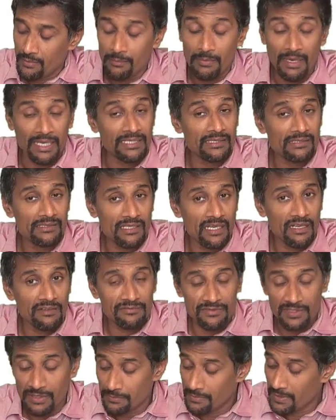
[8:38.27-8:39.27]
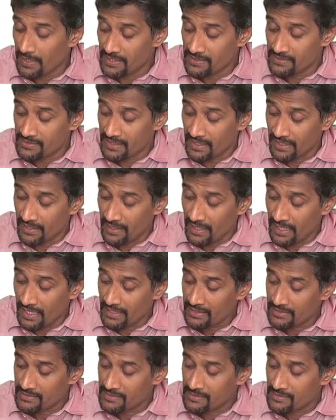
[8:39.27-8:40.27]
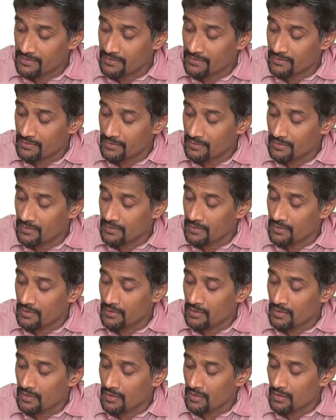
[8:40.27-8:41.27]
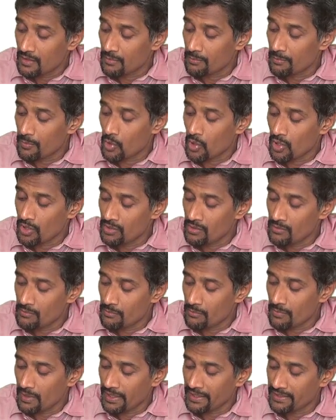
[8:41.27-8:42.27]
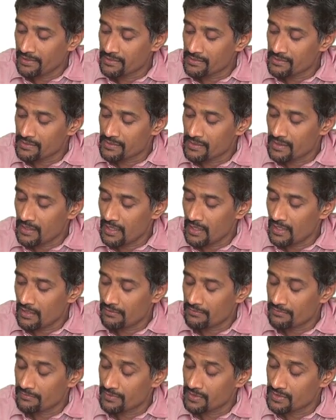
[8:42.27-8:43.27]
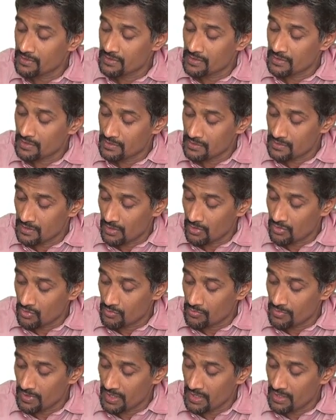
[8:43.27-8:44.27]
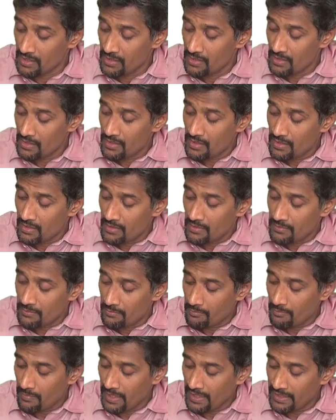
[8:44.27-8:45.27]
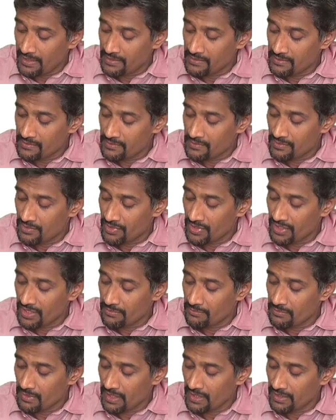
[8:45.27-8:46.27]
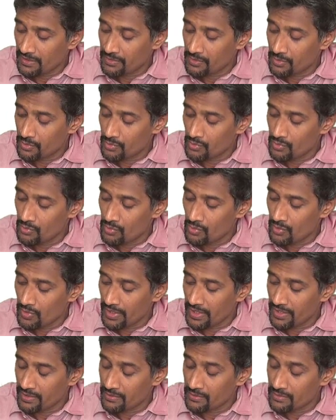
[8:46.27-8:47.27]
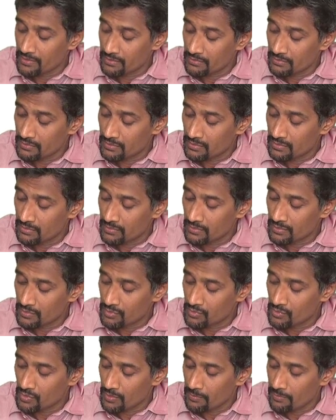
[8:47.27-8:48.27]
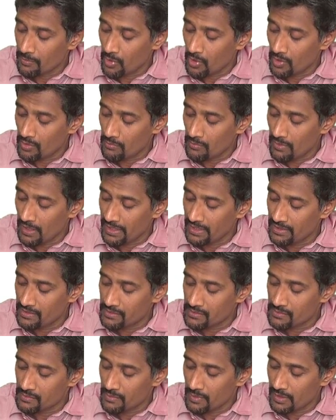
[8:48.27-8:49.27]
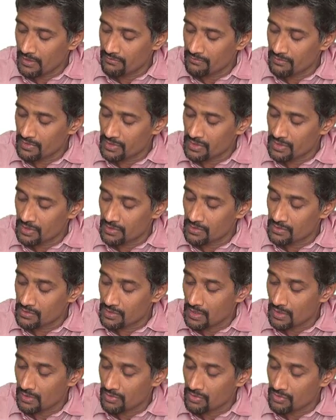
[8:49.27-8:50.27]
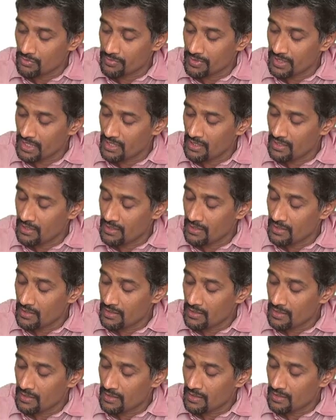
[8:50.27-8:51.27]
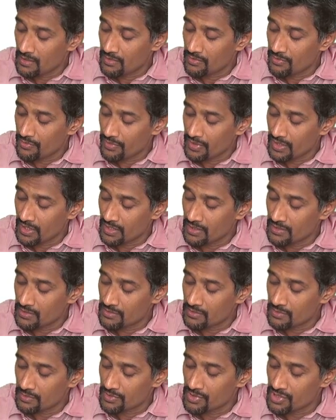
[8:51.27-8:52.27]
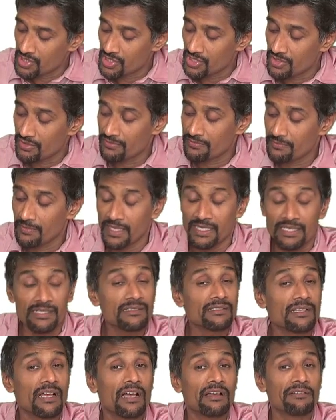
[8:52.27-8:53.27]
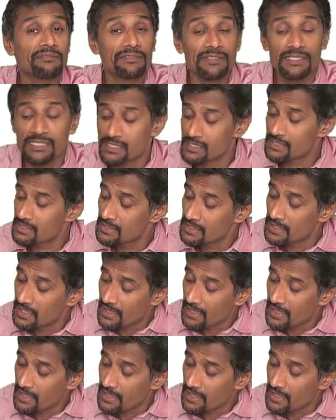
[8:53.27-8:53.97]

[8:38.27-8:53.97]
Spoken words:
minus half replacing x upon minus half. This turns out to be minus 3 by 2 into 2 upon minus 1. This turns out to be 3. So, g of minus half is